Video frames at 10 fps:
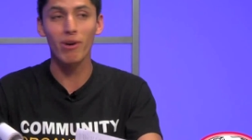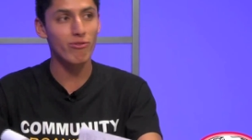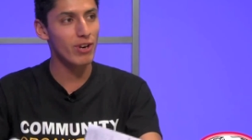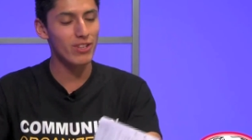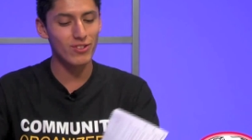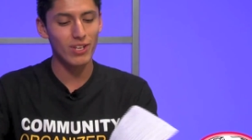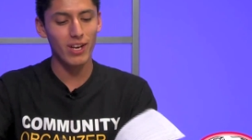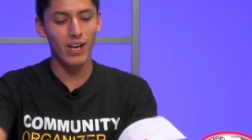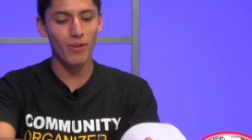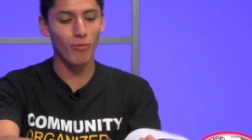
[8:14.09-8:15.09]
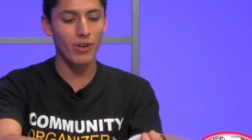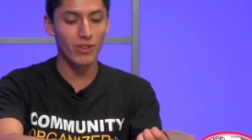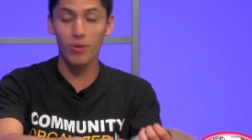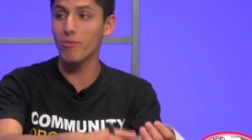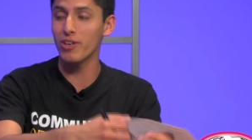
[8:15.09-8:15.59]
friends and with
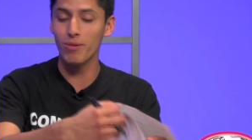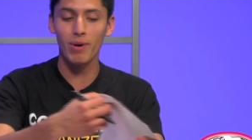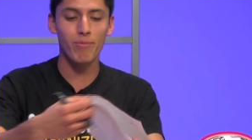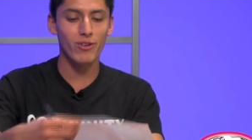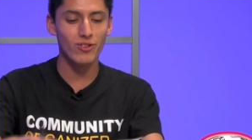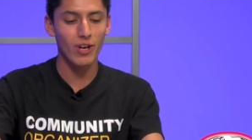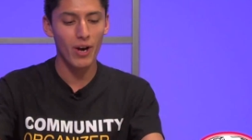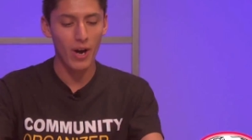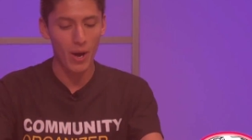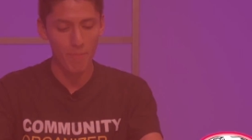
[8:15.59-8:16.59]
community members. Um,